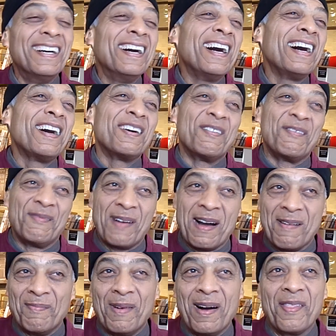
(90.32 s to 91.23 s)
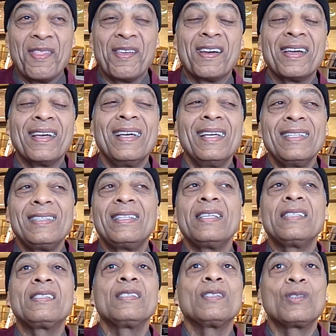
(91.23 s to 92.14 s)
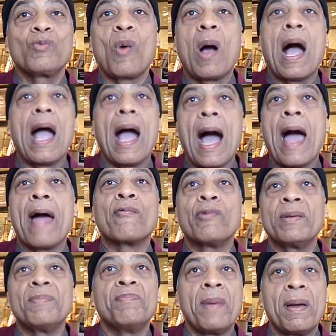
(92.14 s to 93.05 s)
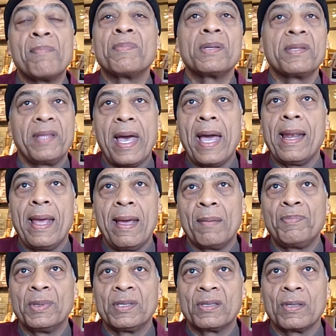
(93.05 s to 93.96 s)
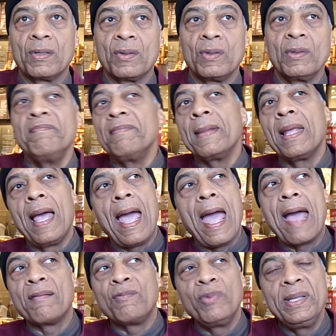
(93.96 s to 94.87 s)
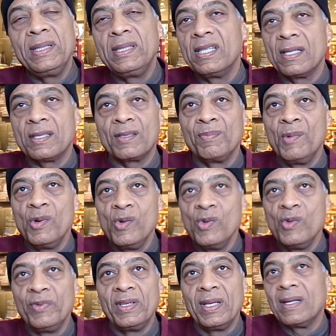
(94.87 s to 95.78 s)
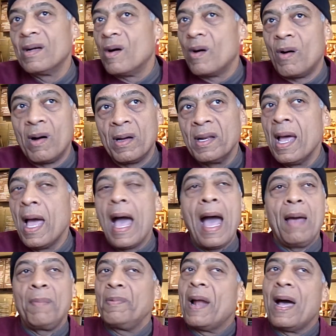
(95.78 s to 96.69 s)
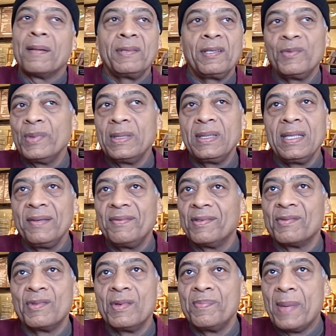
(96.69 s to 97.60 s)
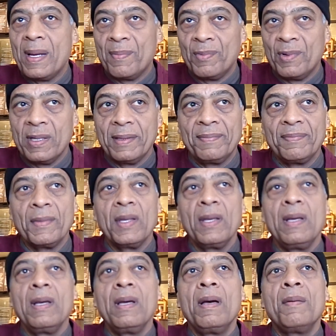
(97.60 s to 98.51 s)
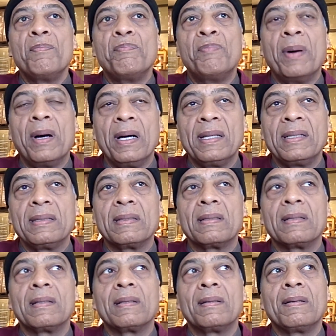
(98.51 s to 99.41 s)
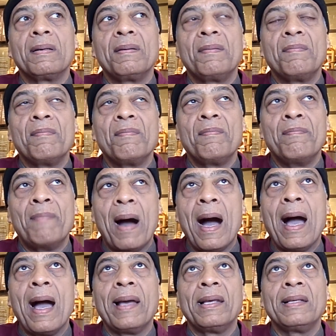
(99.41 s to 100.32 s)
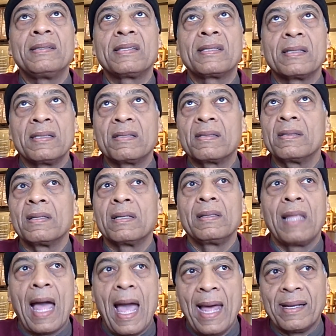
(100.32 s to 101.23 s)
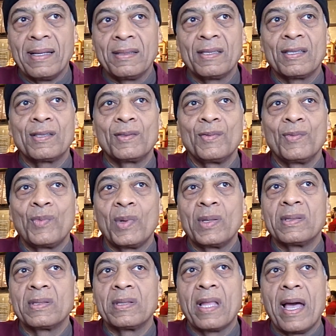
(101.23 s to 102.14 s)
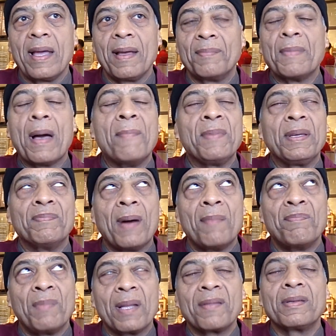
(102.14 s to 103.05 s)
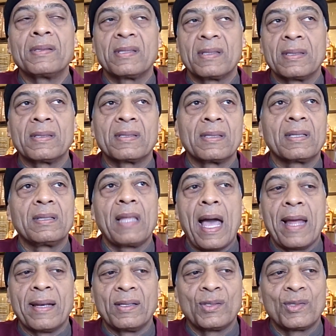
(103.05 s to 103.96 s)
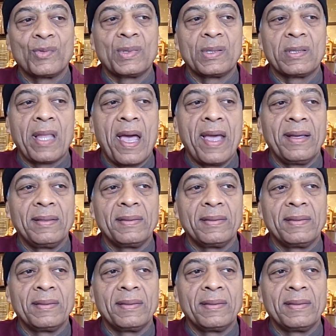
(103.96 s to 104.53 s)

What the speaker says: of my mother. This is why I remember that episode. Had we just moved and gone, I probably wouldn't even remember it. But my sister Gladys was like, I mean, my mother's sister Gladys was like